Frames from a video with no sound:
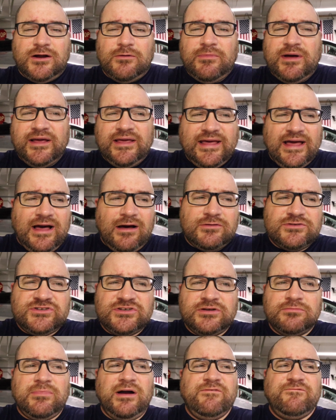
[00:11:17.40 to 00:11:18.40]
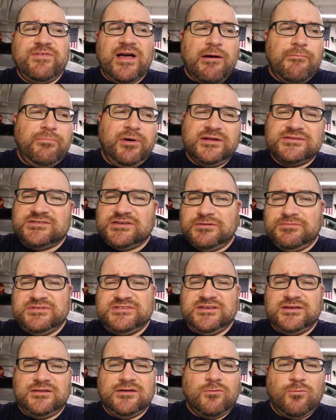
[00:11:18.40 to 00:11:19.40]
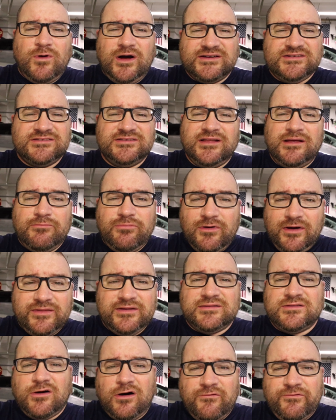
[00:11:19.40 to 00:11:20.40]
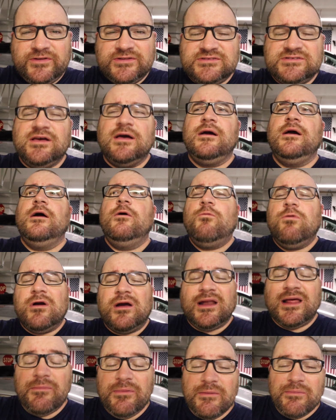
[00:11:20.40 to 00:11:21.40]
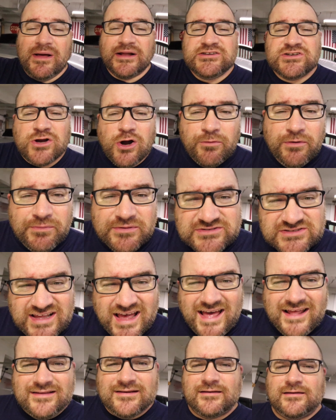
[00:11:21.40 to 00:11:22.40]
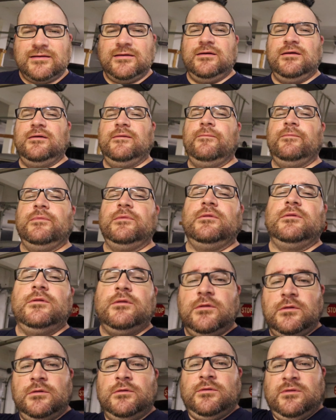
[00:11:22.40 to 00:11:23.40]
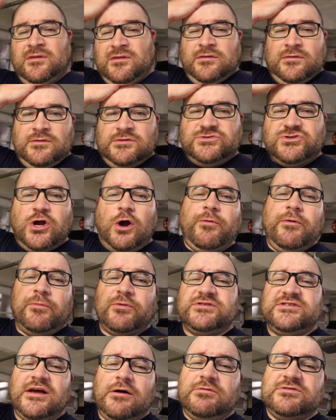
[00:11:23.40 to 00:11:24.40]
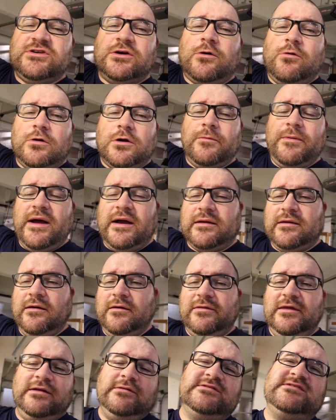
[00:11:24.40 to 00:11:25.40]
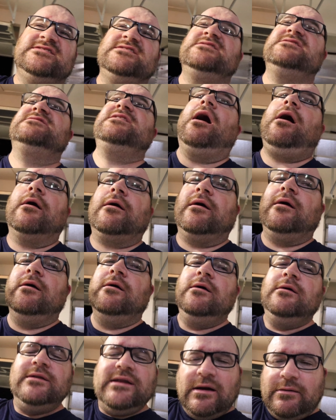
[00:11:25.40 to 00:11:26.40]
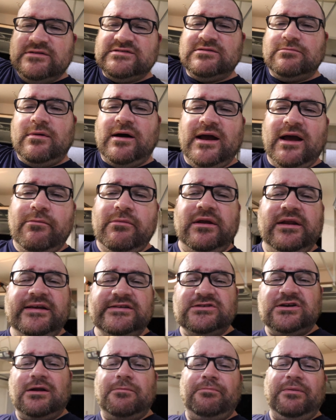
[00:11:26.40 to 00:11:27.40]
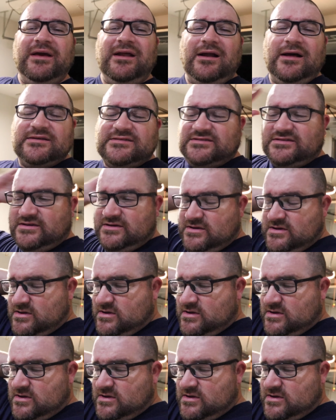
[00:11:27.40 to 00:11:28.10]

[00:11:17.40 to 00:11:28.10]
on my couch. My fat butt's going to be sitting there watching them play the Dolphins. We're going to get beat by Jacoby Brissett. Jacoby Brissett was our quarterback that stunk. Now he's in Miami and he's going to beat us.